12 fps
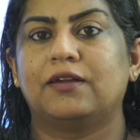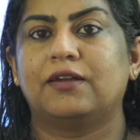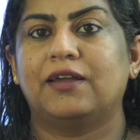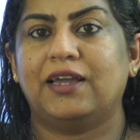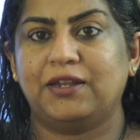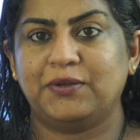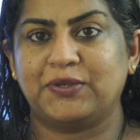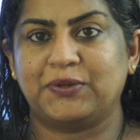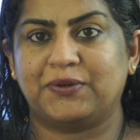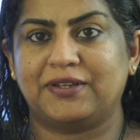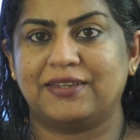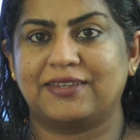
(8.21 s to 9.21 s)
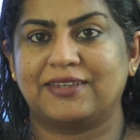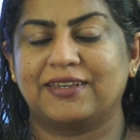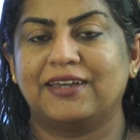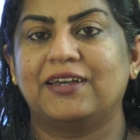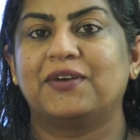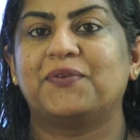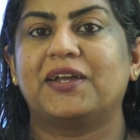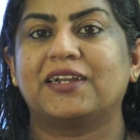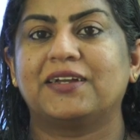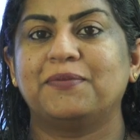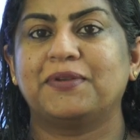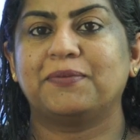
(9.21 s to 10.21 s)
Hello students,
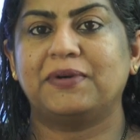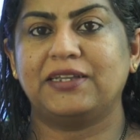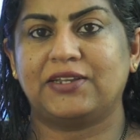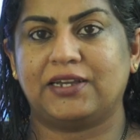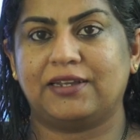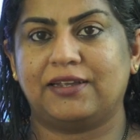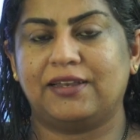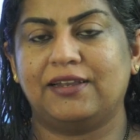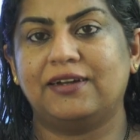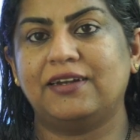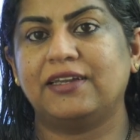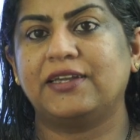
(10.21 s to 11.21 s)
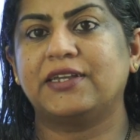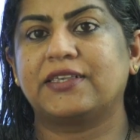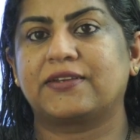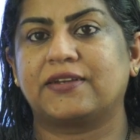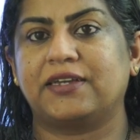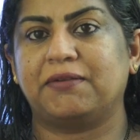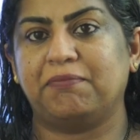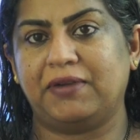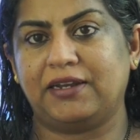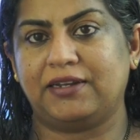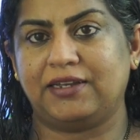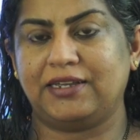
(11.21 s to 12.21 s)
welcome to my channel Learning History
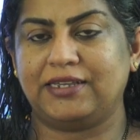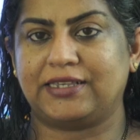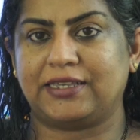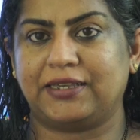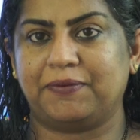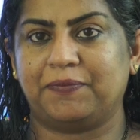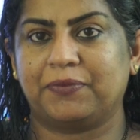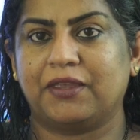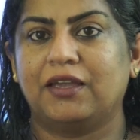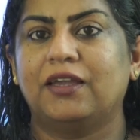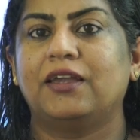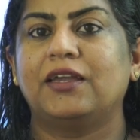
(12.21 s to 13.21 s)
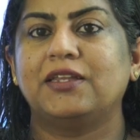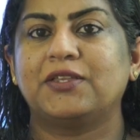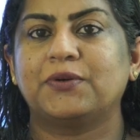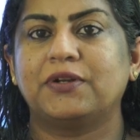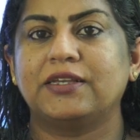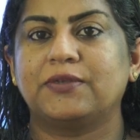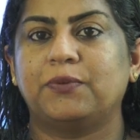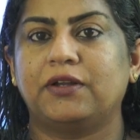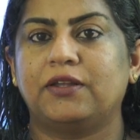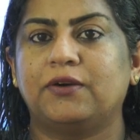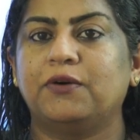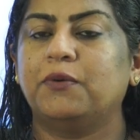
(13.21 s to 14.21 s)
Made Easy. In today's
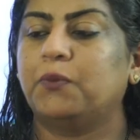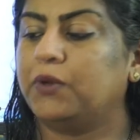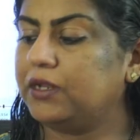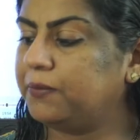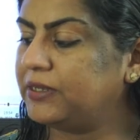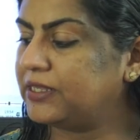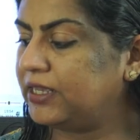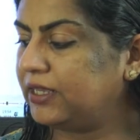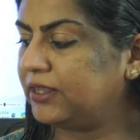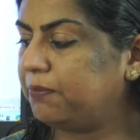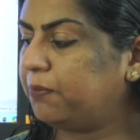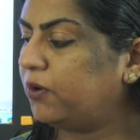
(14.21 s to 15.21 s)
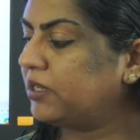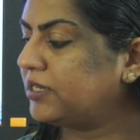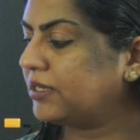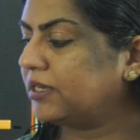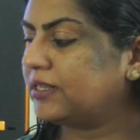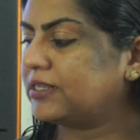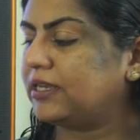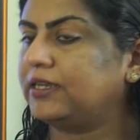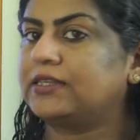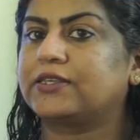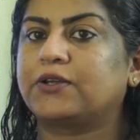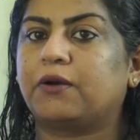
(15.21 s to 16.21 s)
video, we will be seeing the political
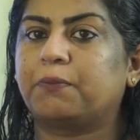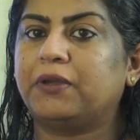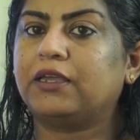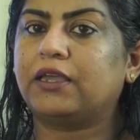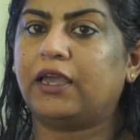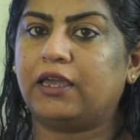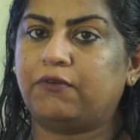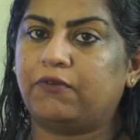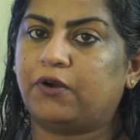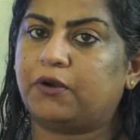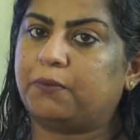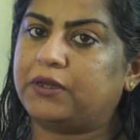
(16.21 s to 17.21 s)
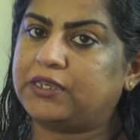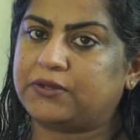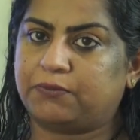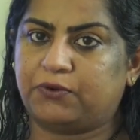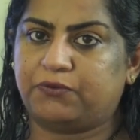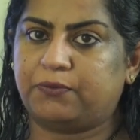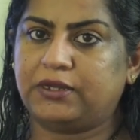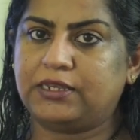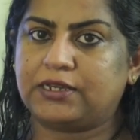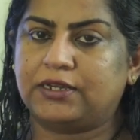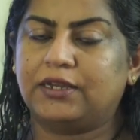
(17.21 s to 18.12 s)
science topic Environment Movement.